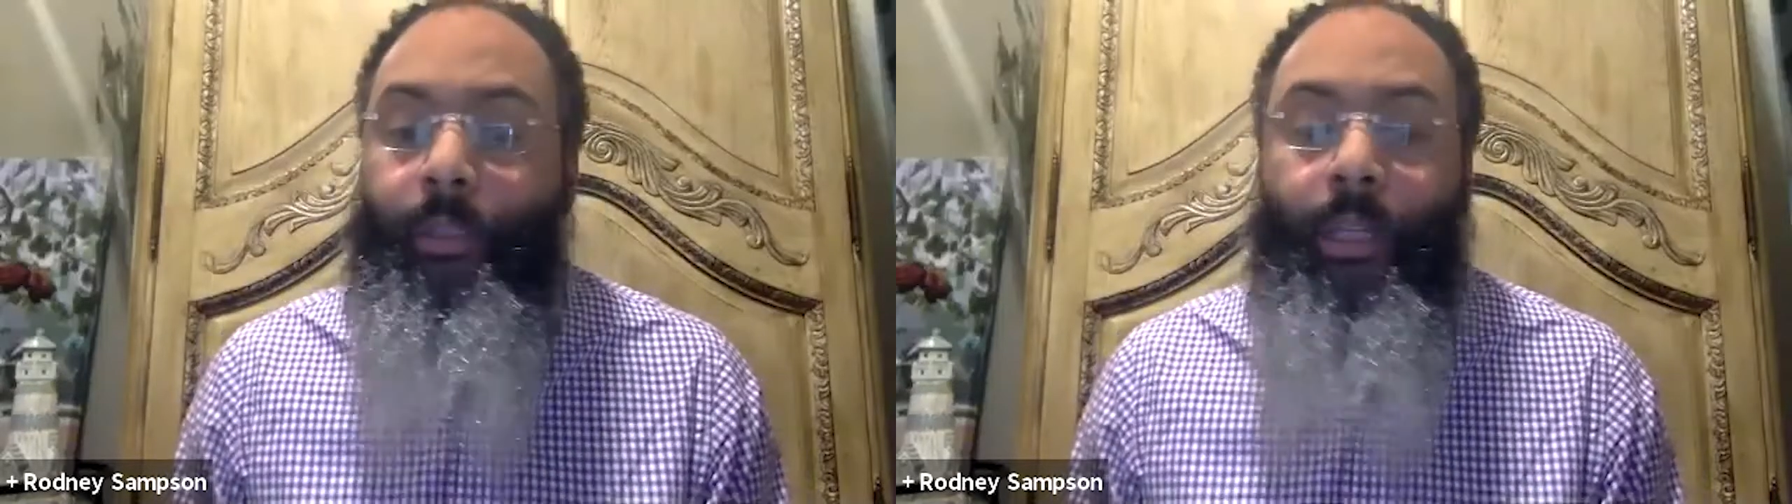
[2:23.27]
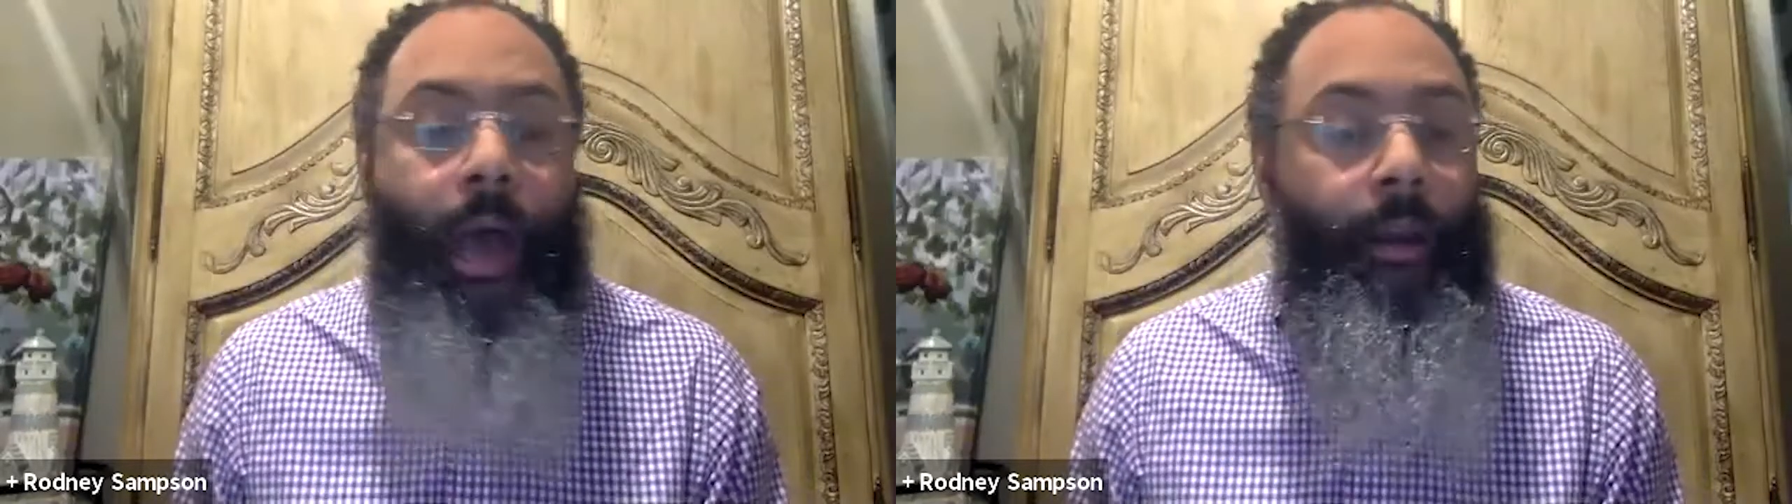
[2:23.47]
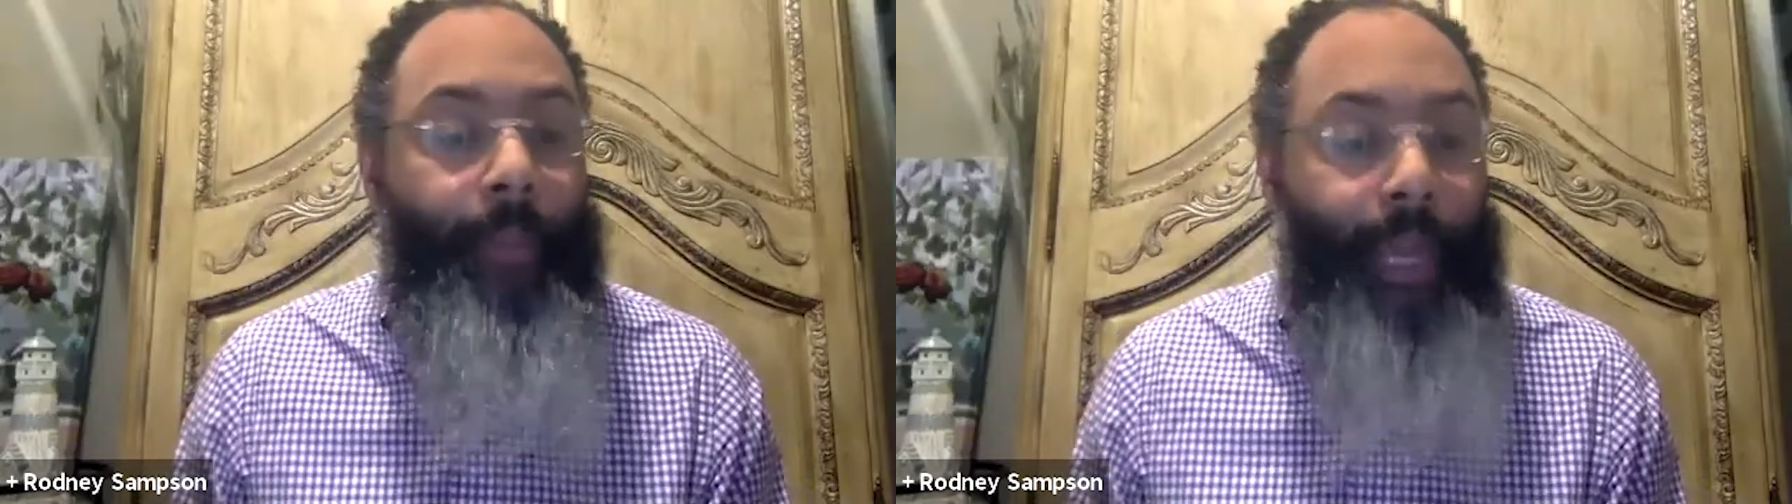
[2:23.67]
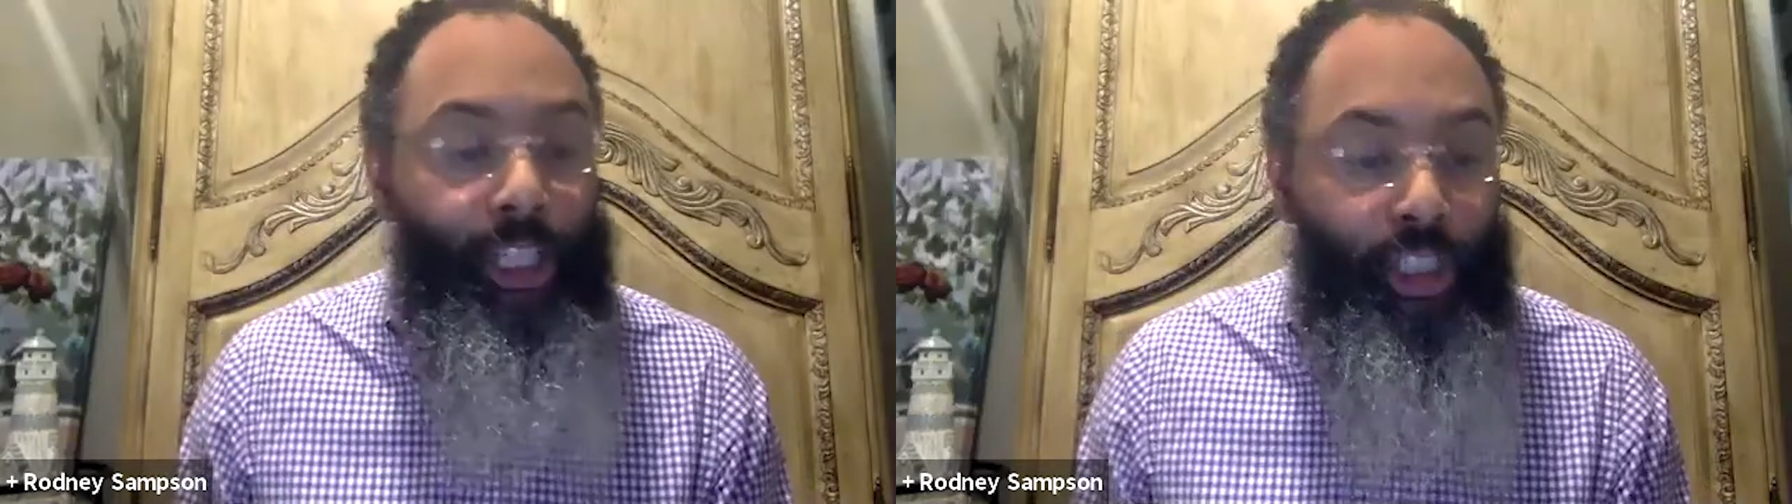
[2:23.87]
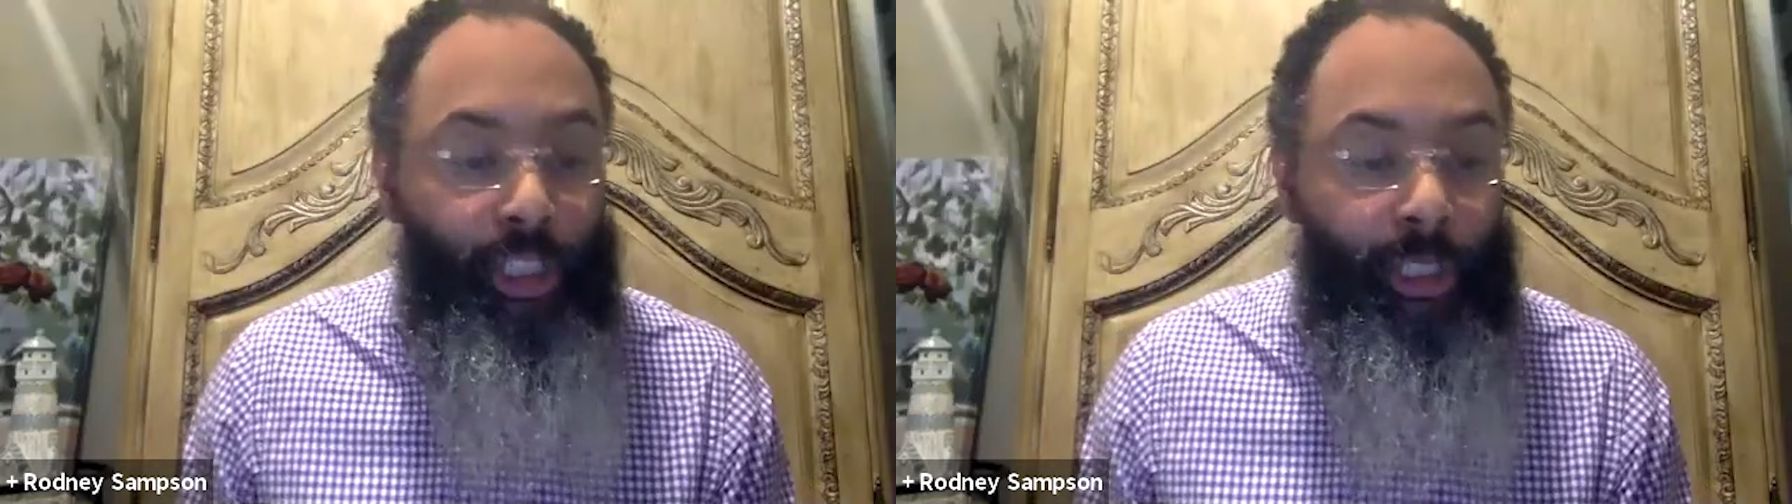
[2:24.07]
to
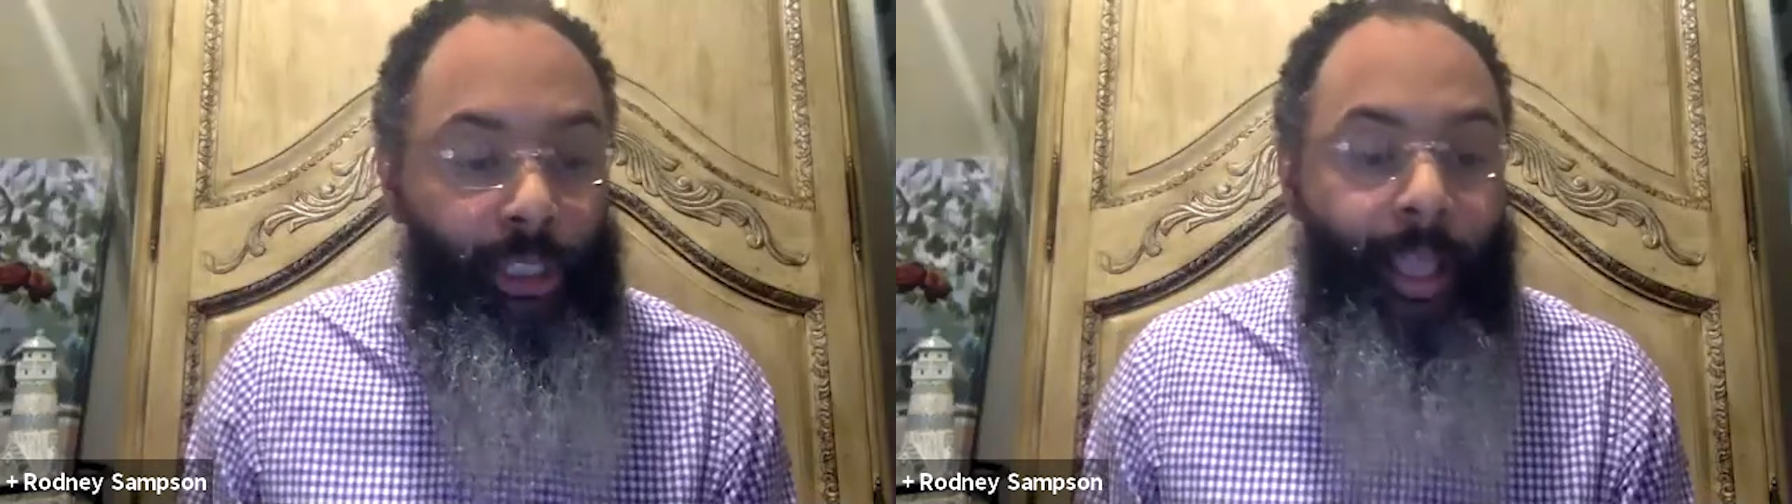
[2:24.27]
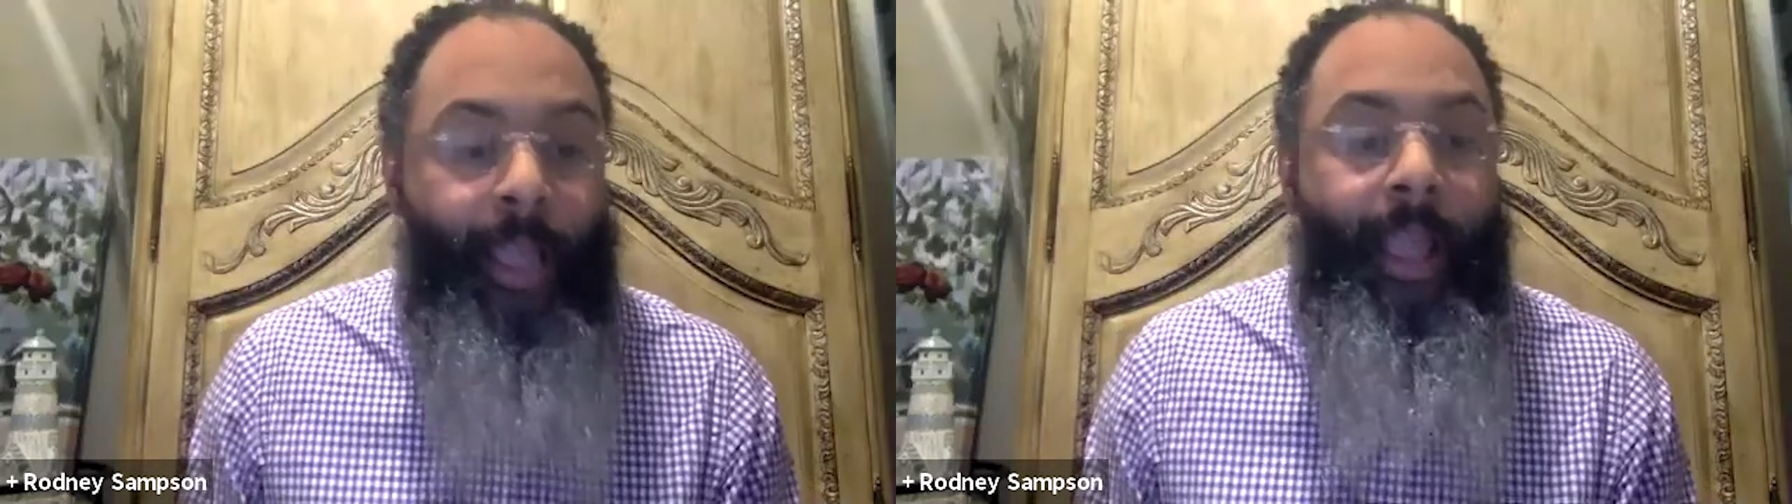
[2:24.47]
automation